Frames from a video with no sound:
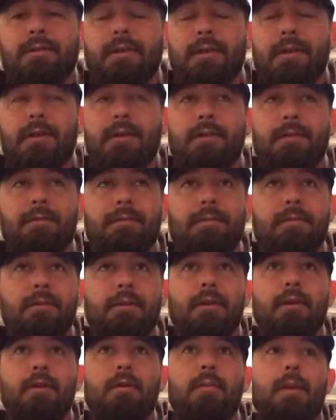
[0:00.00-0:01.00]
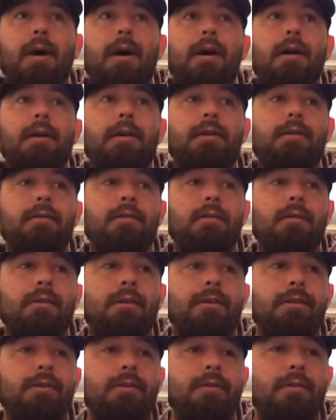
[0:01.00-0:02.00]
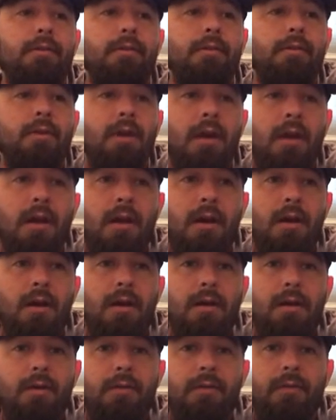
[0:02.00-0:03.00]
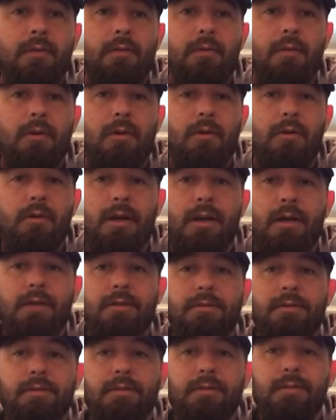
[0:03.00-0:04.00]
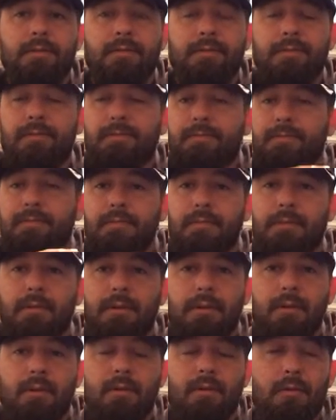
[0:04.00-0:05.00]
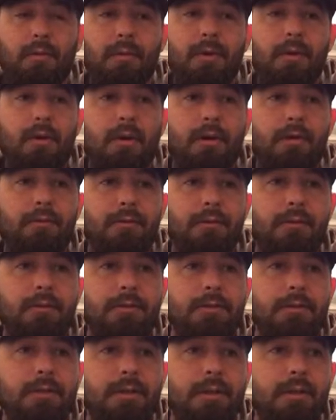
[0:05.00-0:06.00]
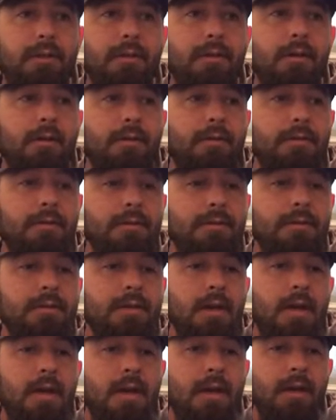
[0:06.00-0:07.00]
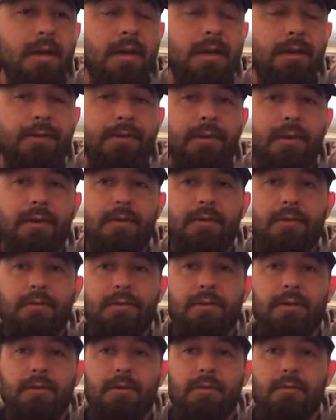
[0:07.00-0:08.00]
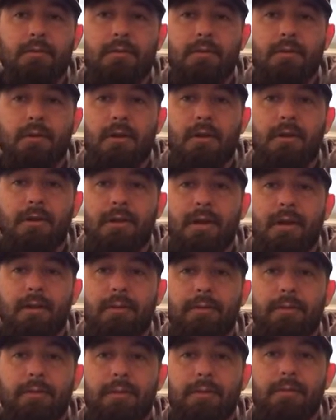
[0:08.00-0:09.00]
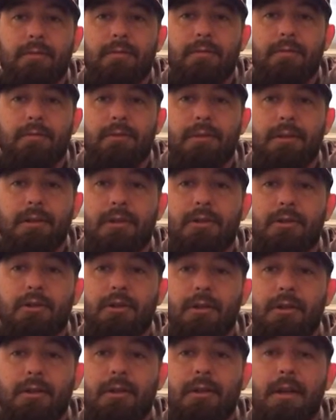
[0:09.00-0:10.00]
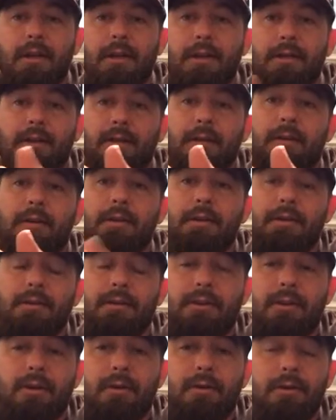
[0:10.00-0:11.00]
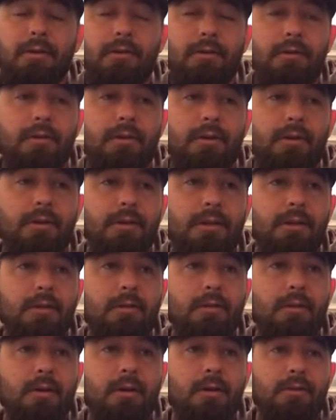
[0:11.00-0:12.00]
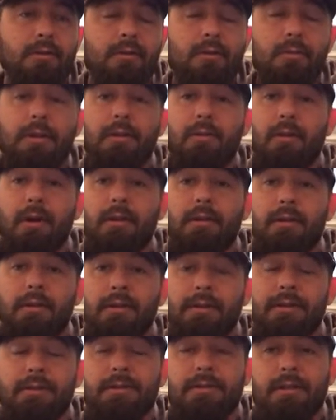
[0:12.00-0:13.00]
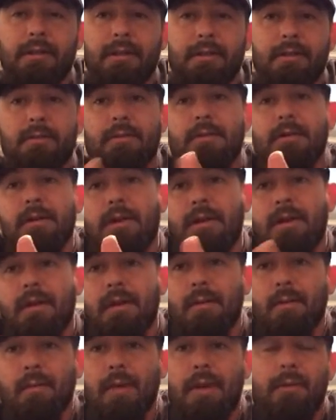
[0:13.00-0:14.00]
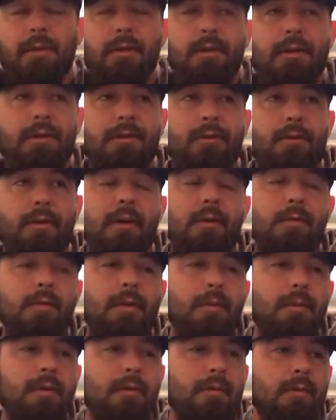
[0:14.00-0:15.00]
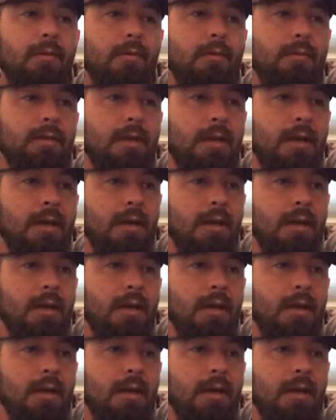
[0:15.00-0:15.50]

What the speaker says: that they, you know, buy, look into, from all kinds of, you know, big authors, indie authors, etc. So a lot of times people get shit and it gets thrown into their to be read list, and maybe it gets read, maybe it won't.